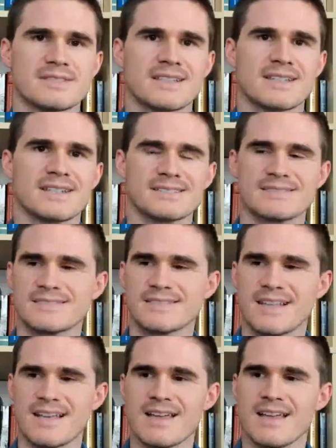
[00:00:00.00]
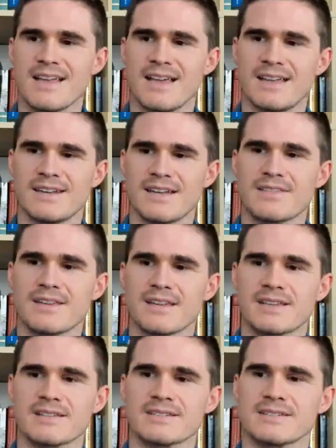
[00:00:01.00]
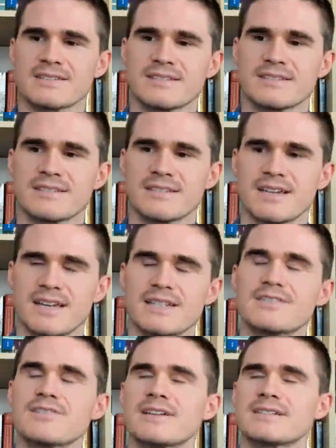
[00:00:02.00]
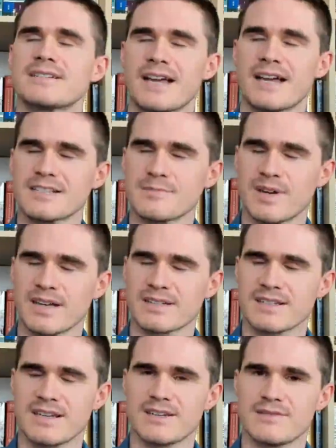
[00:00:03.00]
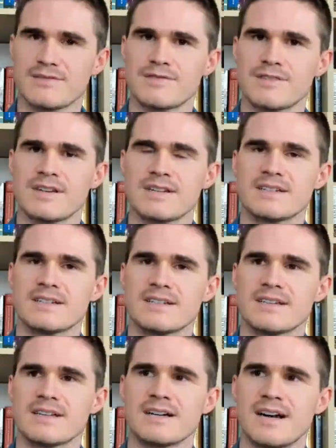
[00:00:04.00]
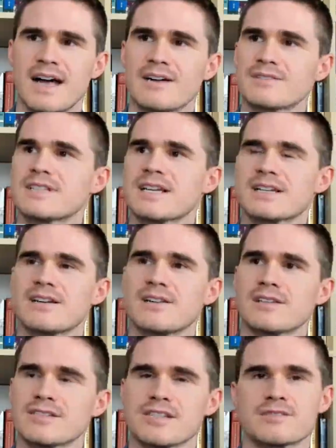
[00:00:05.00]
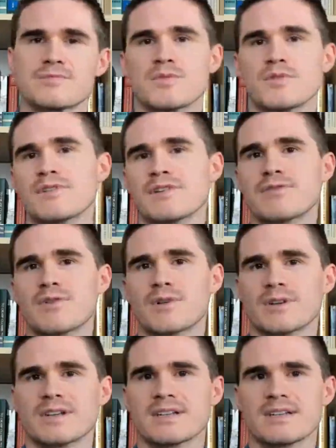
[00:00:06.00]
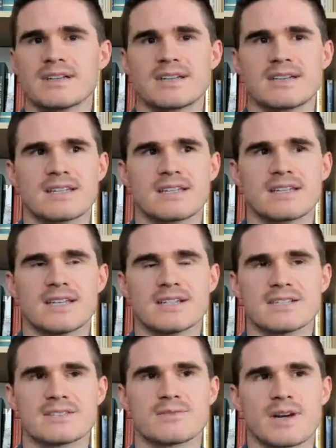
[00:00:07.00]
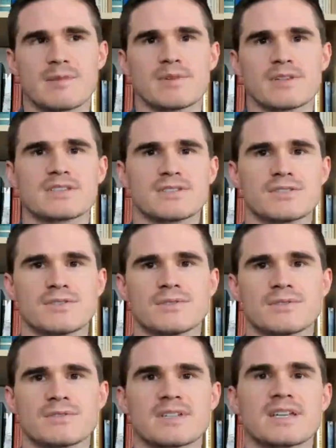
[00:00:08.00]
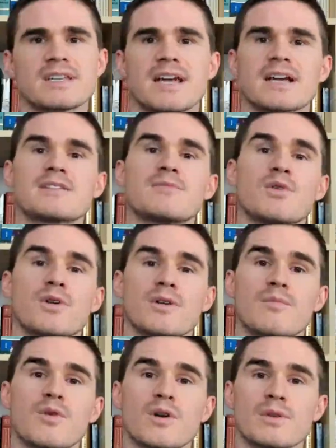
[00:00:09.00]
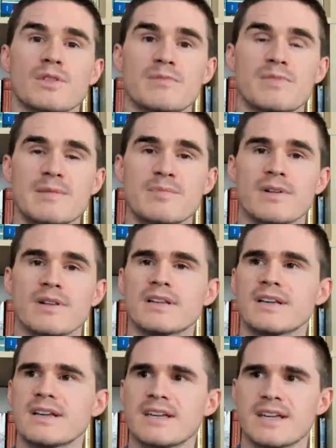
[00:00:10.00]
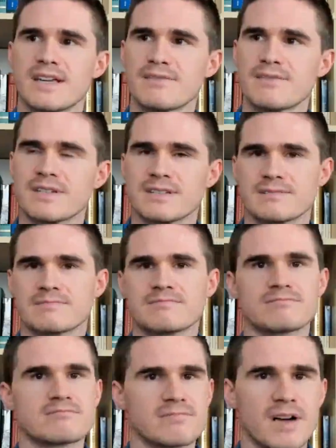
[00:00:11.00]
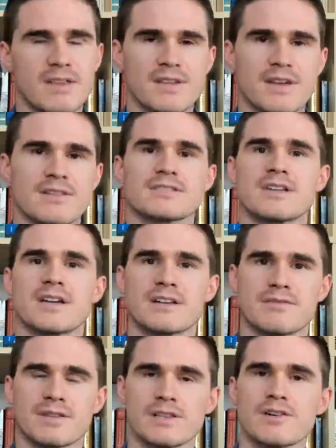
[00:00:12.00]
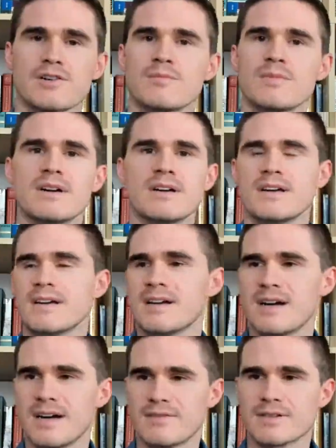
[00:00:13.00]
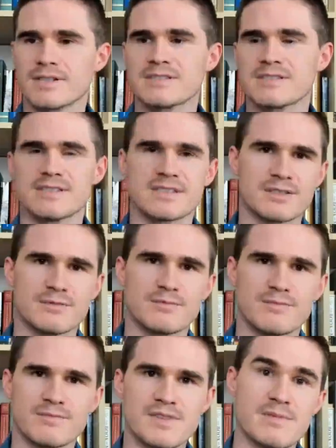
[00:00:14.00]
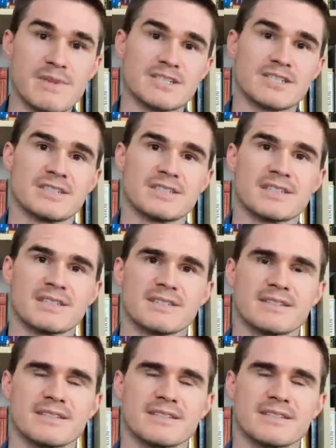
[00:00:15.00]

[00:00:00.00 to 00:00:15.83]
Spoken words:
Yeah. And I think an interesting aspect of how technology is moving forward is we're able to connect more and more with people, even on the other side of the globe. For instance, you mentioned